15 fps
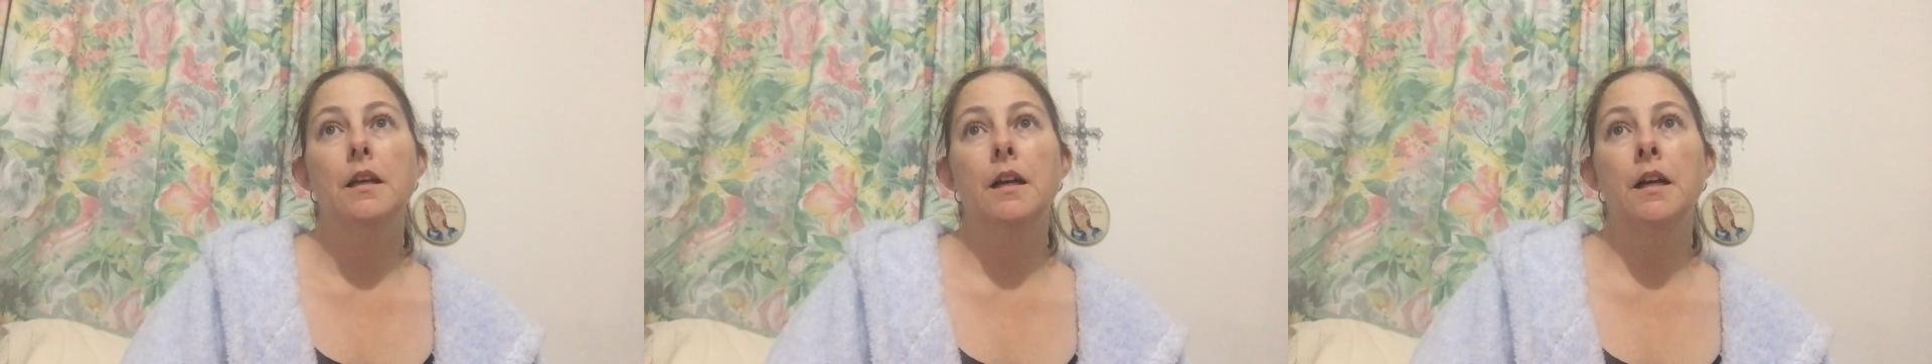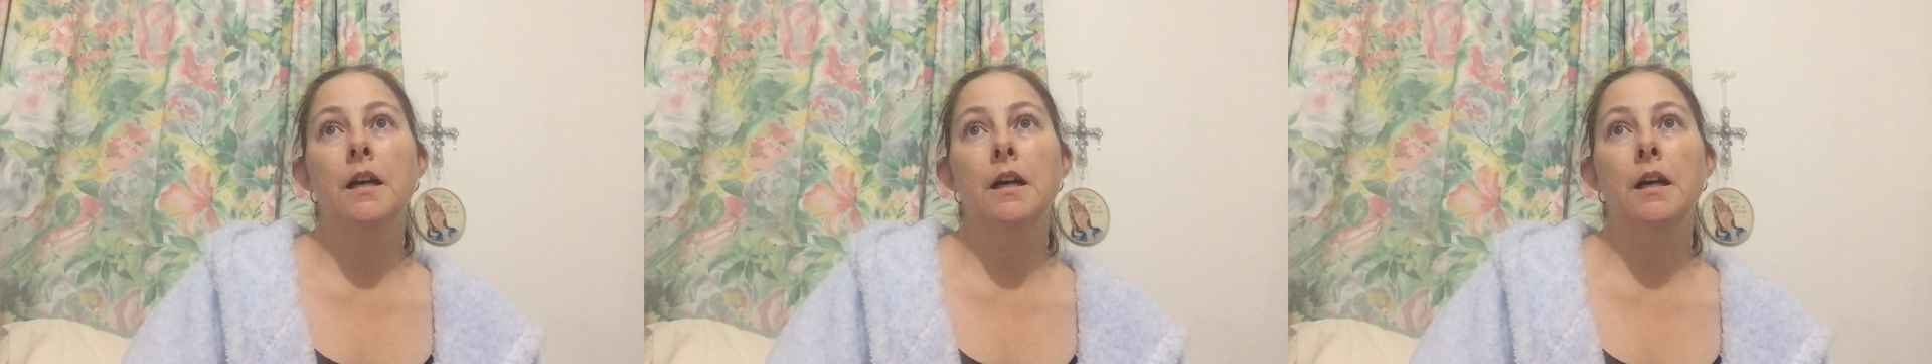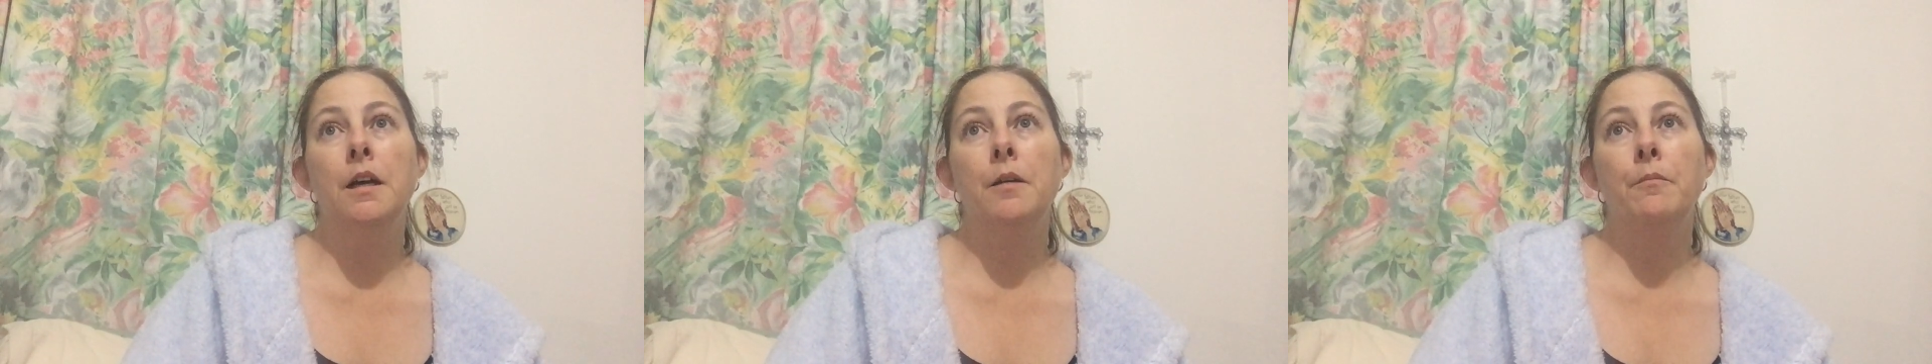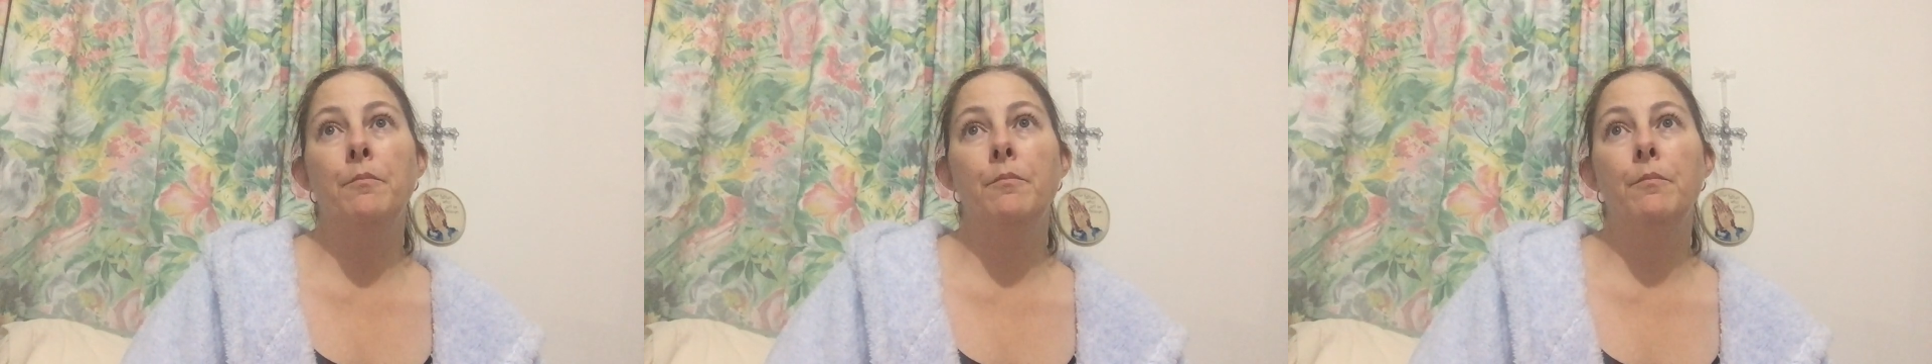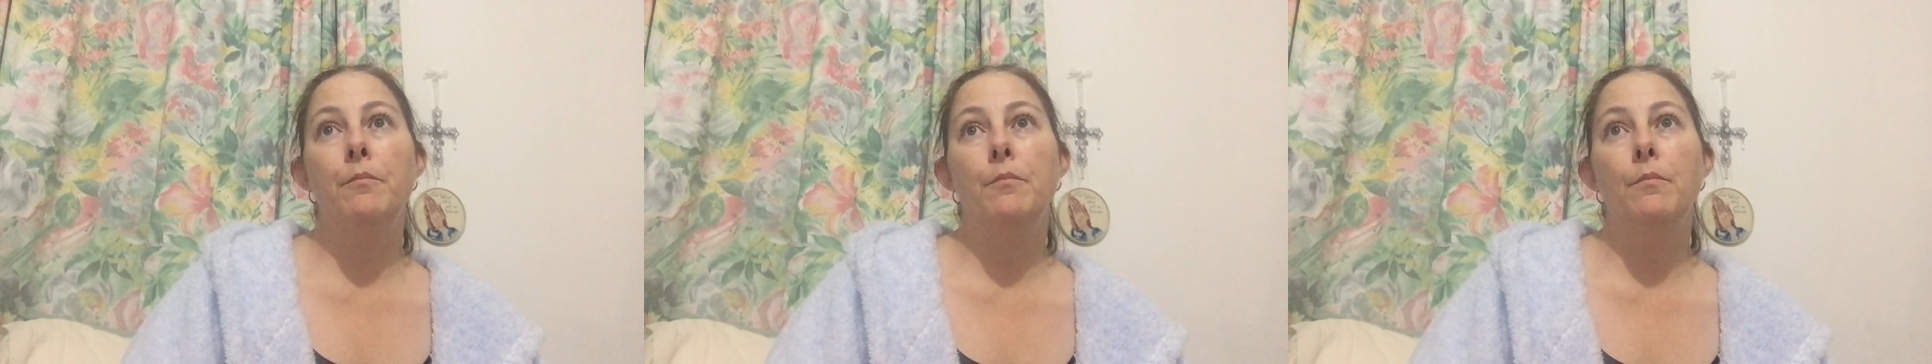
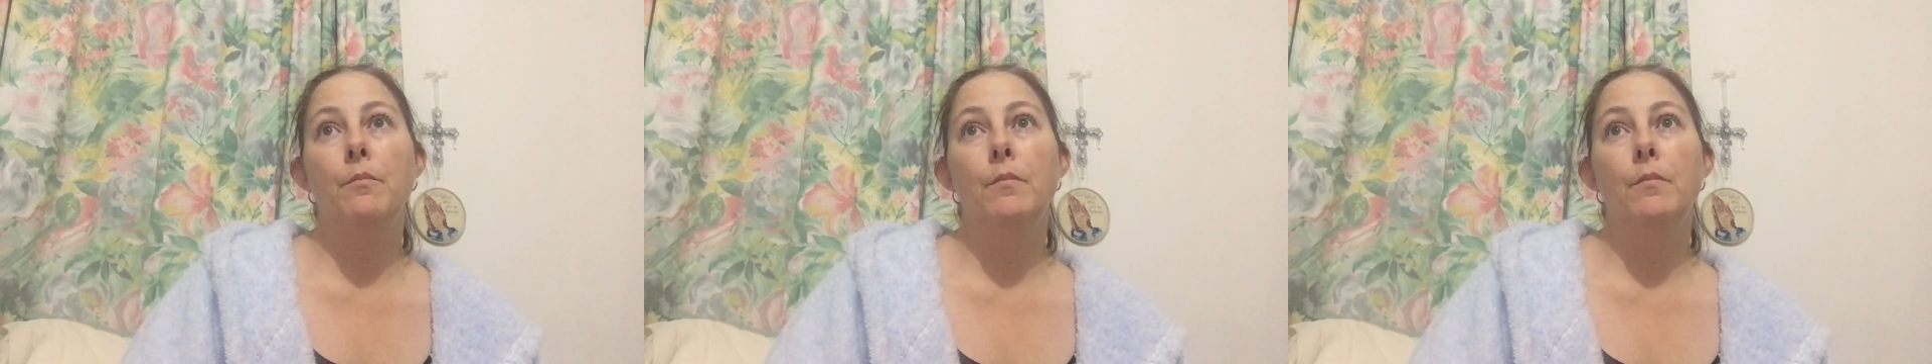I